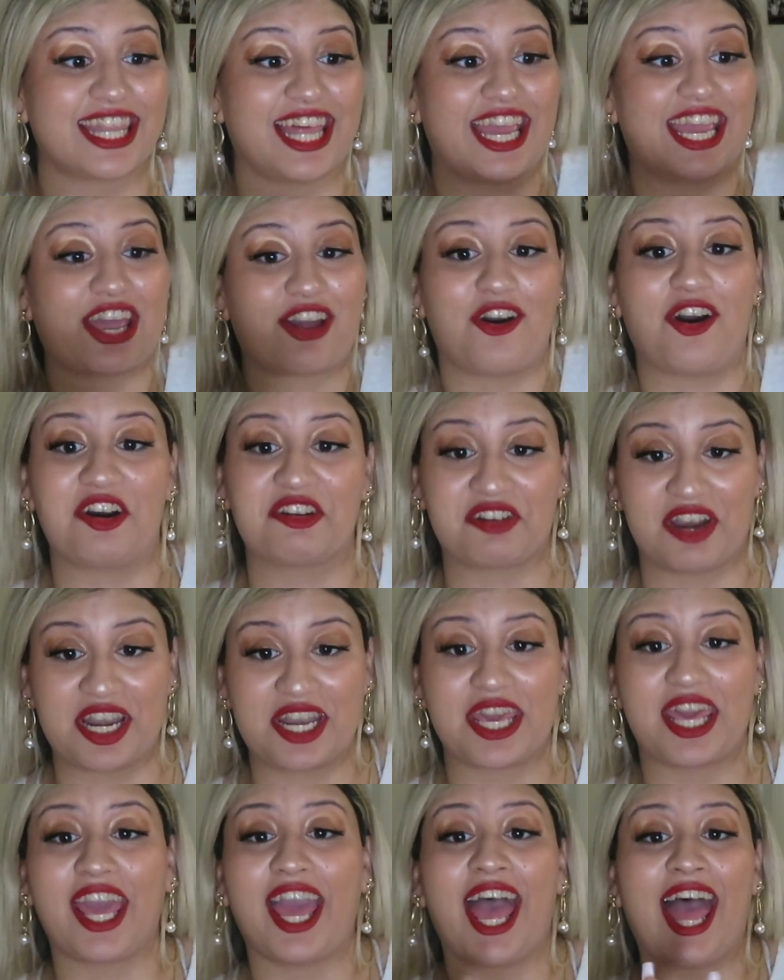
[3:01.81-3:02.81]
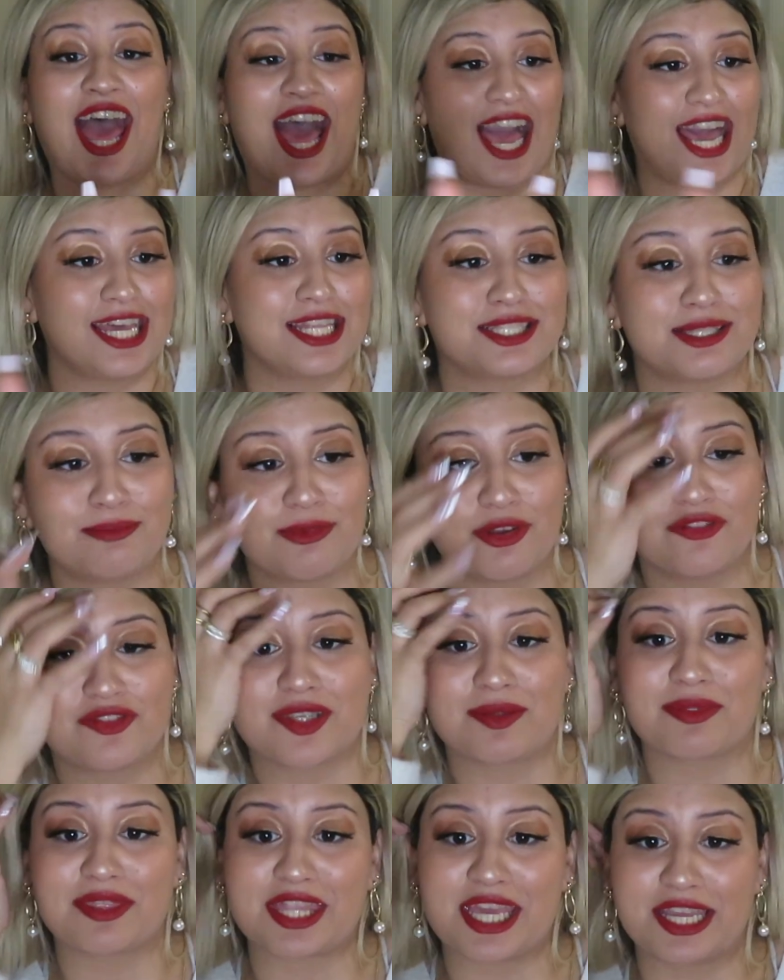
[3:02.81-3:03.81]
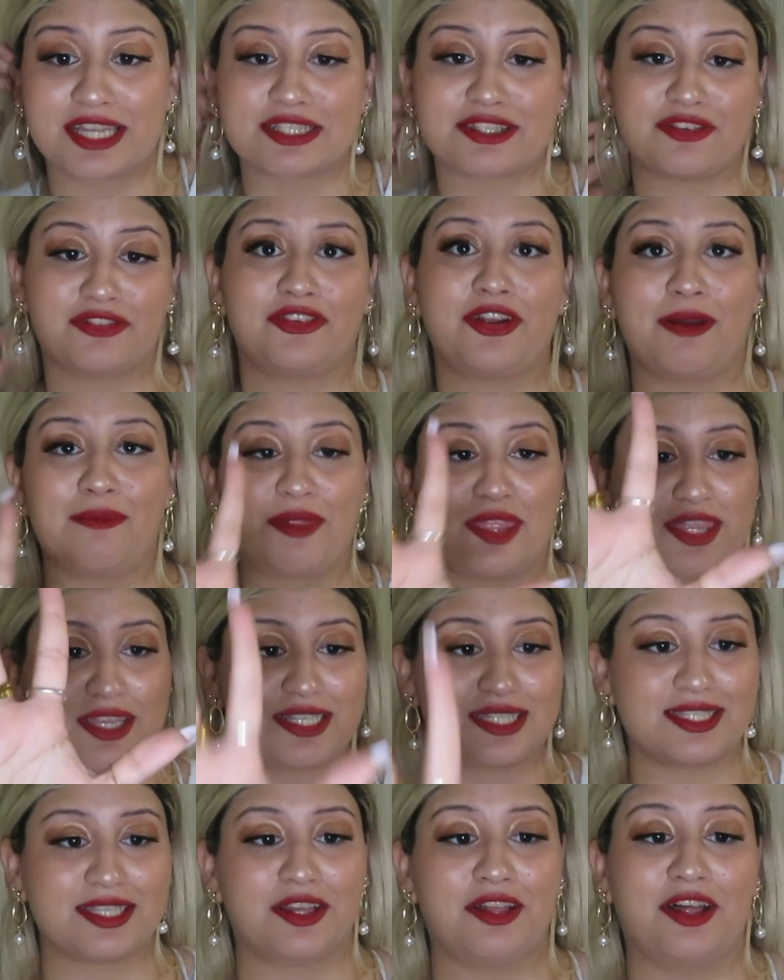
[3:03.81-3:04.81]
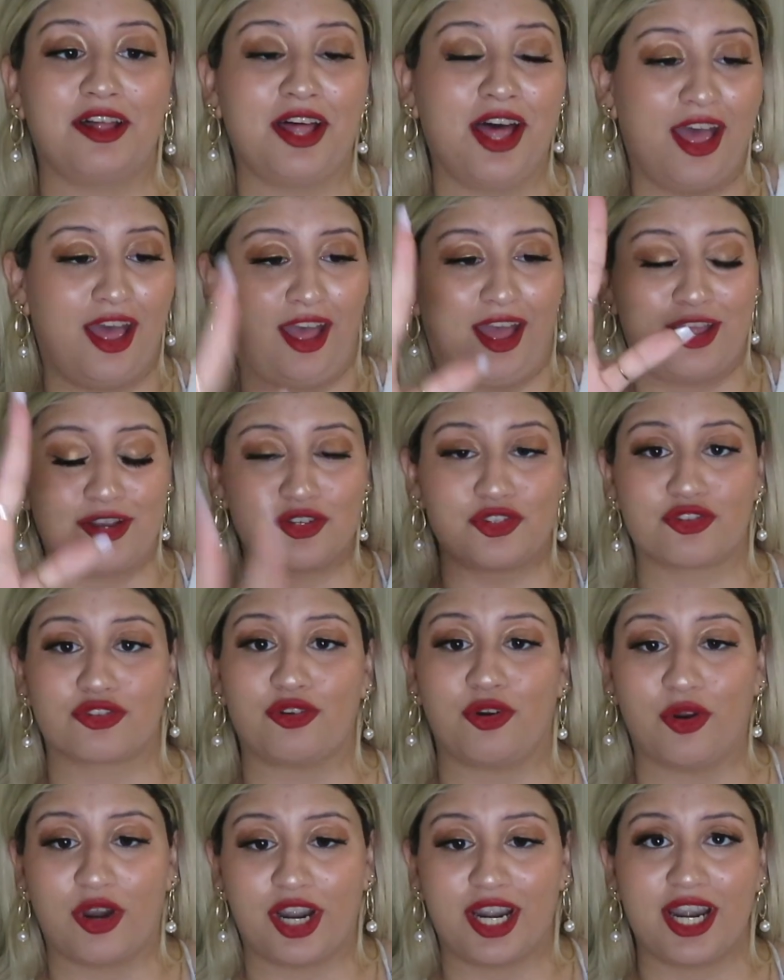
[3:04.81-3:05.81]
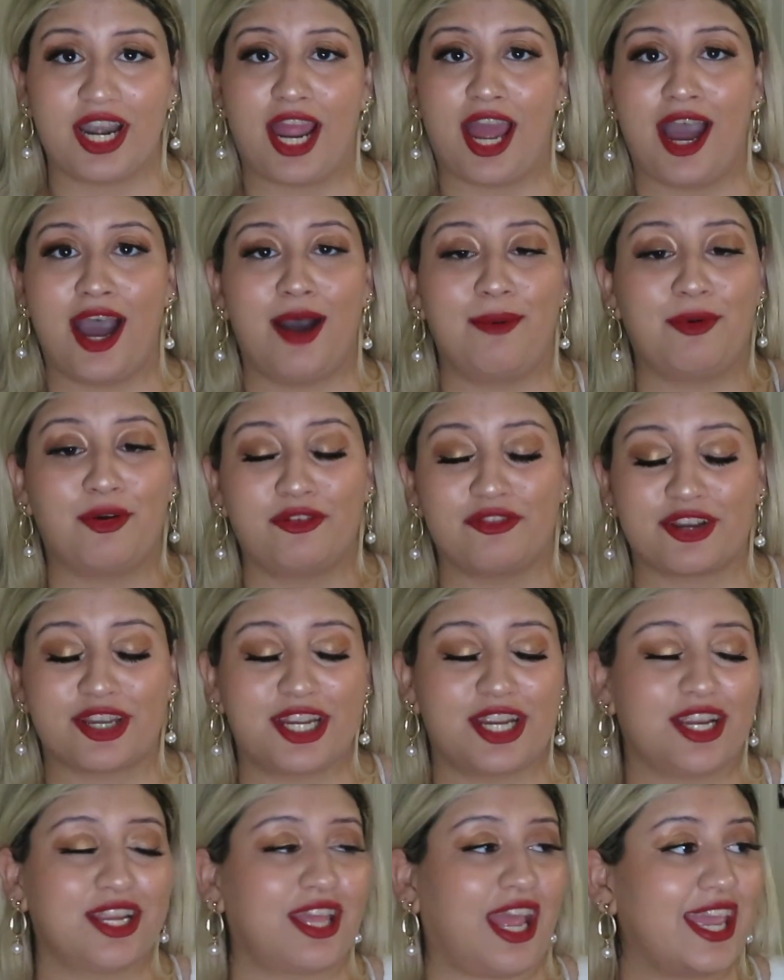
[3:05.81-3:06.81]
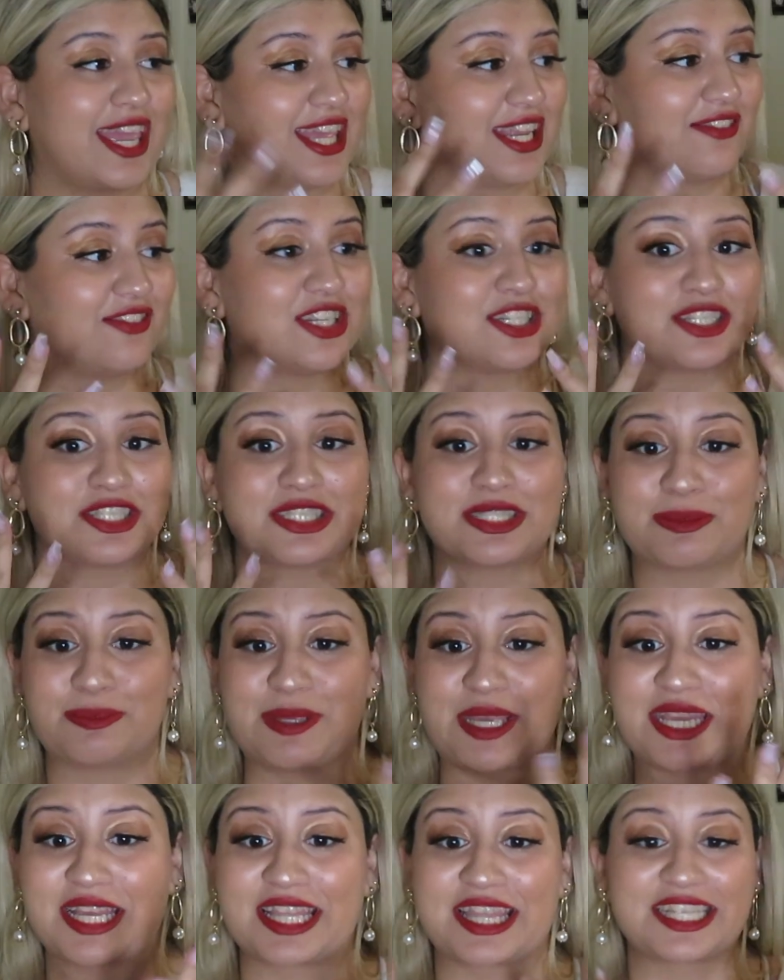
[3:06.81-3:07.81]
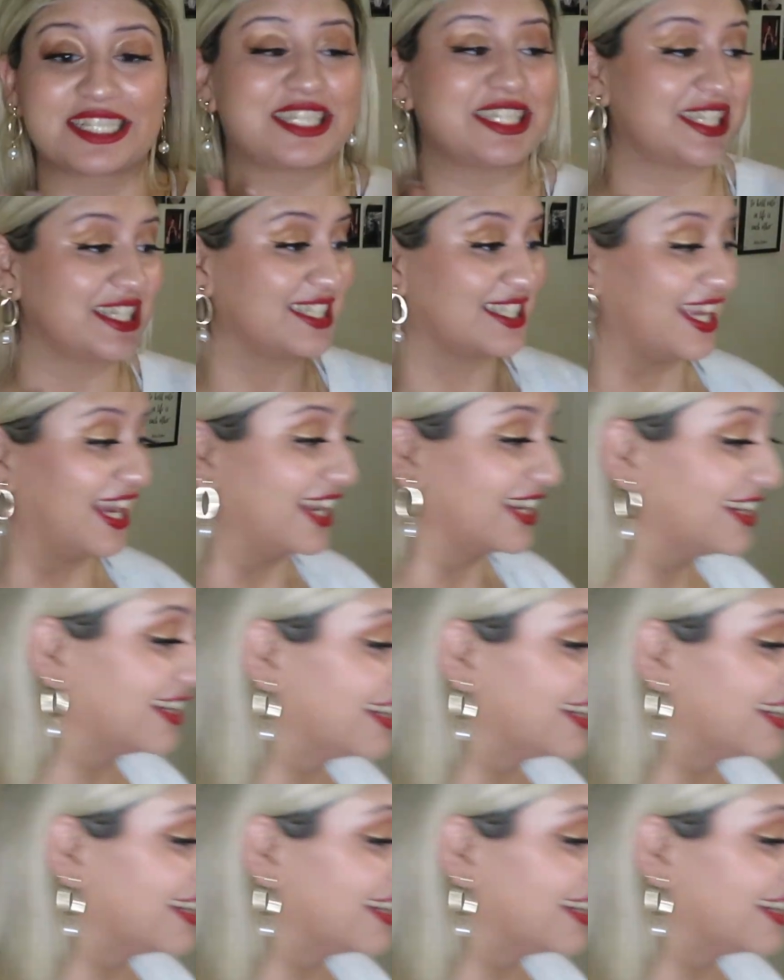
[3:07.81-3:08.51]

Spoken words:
Like already, I had to move some things from this little drawer over here. I can't even speak. This is insane.